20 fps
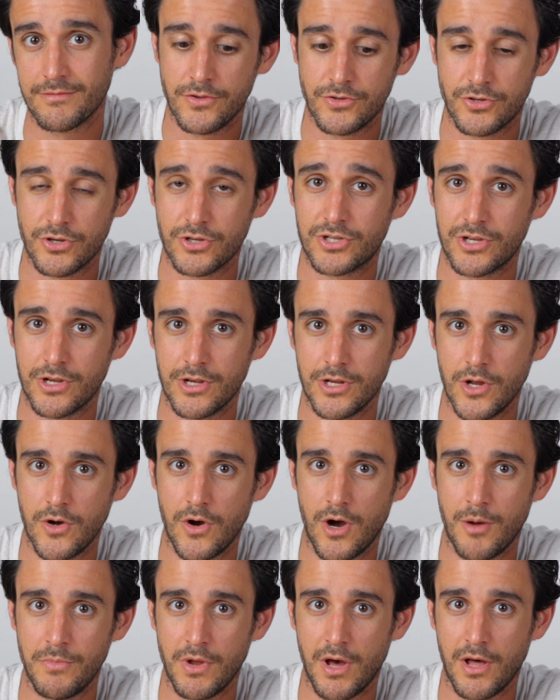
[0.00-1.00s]
Just so you
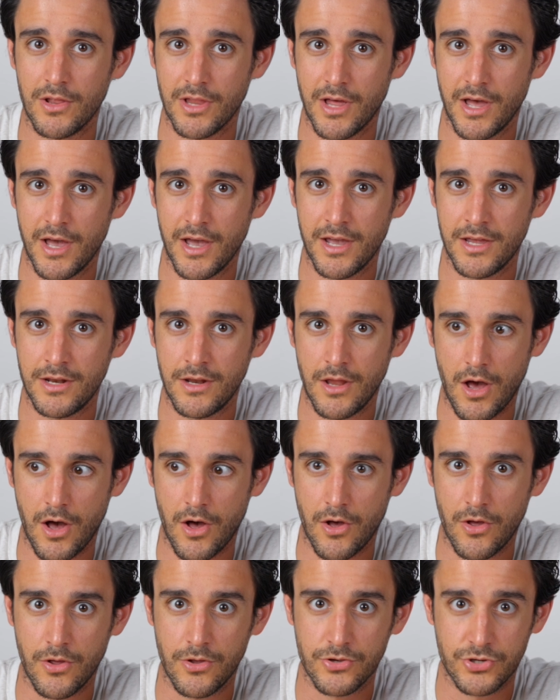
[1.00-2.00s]
know I'm not lying,
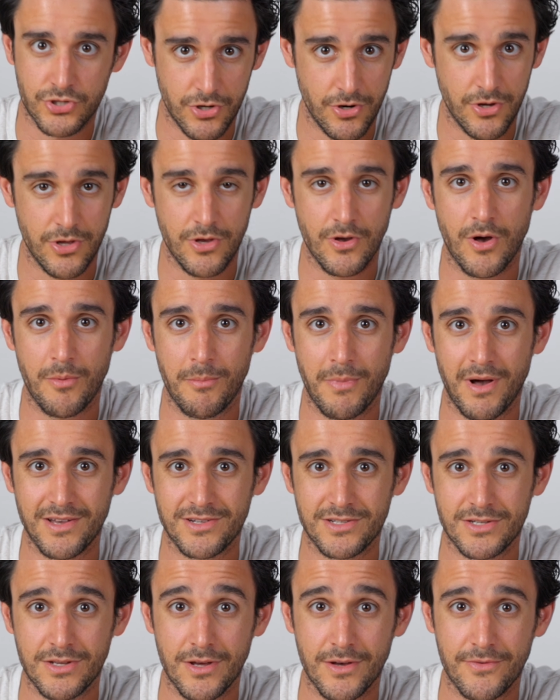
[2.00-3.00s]
I'll show you on my
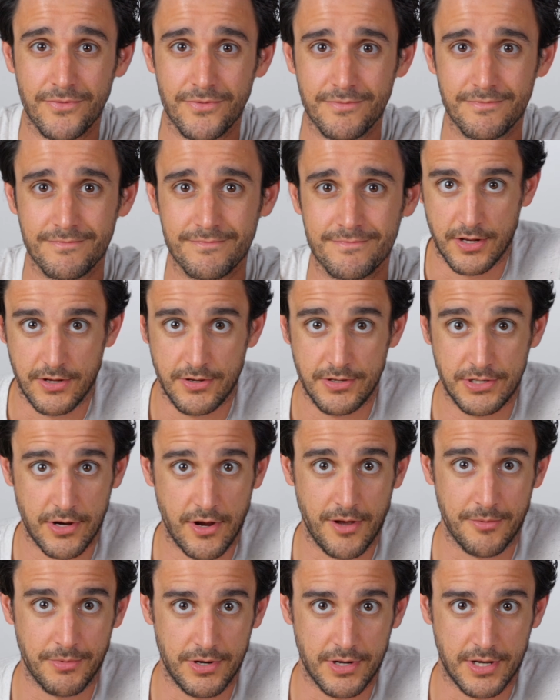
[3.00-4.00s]
stuff. Here's how
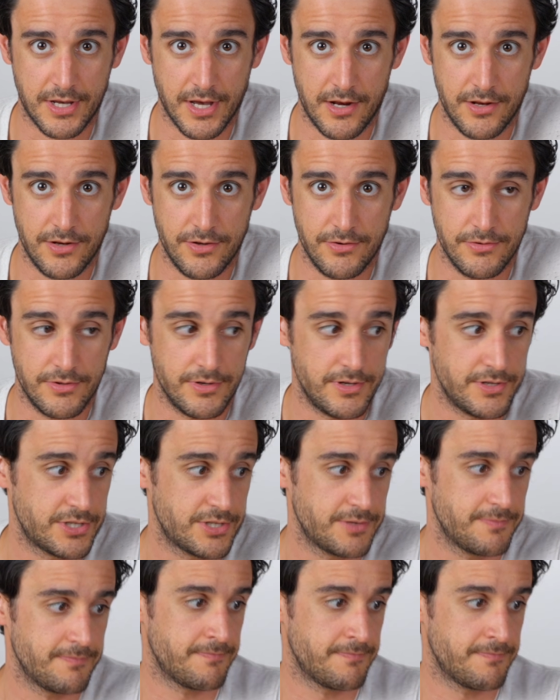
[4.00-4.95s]
I'm gonna kinda do this.